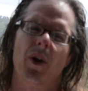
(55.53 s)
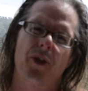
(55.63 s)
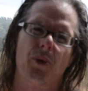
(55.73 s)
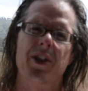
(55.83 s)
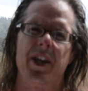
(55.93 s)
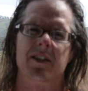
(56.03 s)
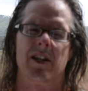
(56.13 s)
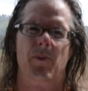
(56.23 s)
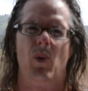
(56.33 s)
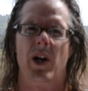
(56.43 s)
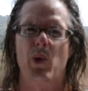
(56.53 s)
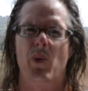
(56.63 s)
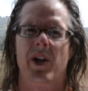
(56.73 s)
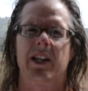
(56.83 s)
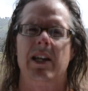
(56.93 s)
Well, 3 things. Number one, we
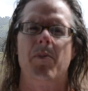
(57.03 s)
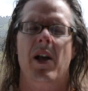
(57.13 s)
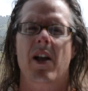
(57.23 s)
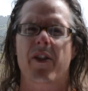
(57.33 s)
want to keep